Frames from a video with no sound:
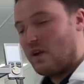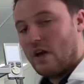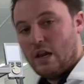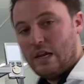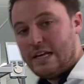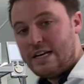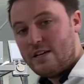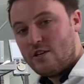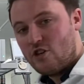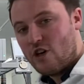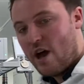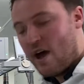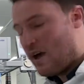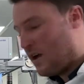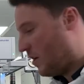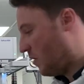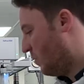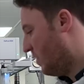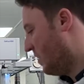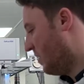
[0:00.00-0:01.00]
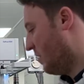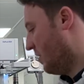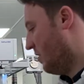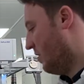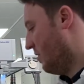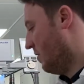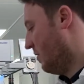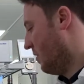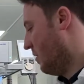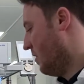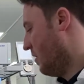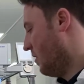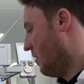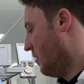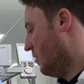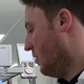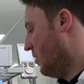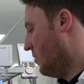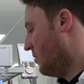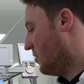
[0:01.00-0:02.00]
leak check. We can
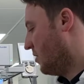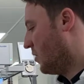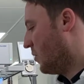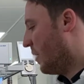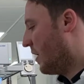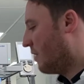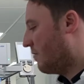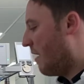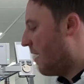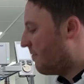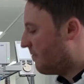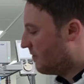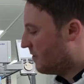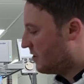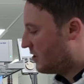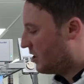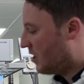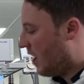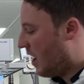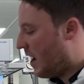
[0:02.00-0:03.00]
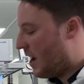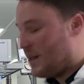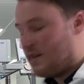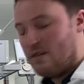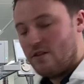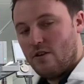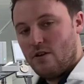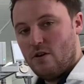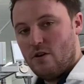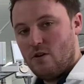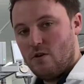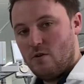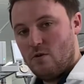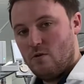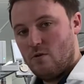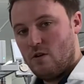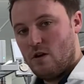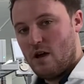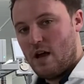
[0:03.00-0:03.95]
use the quick reference guide to